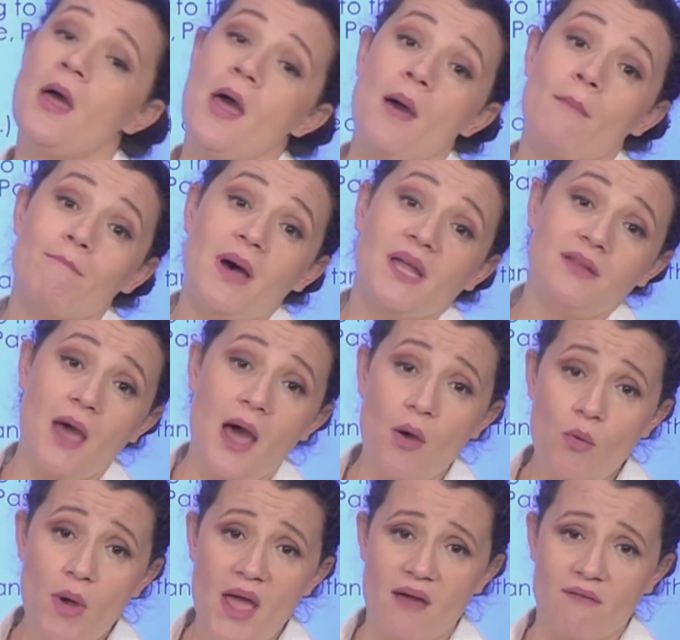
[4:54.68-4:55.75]
But
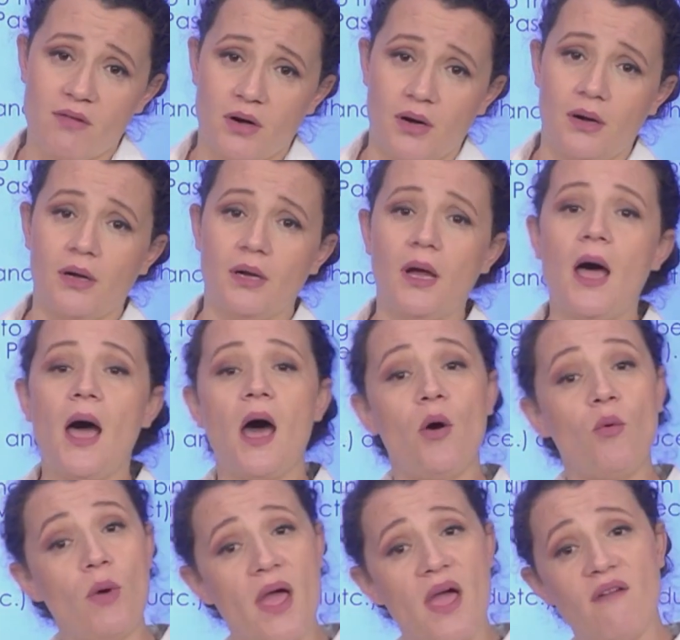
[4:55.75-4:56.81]

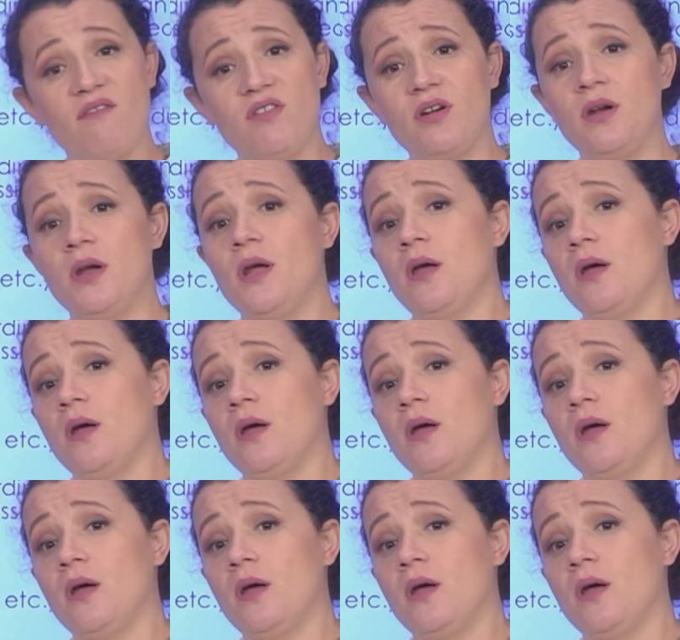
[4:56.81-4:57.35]
however,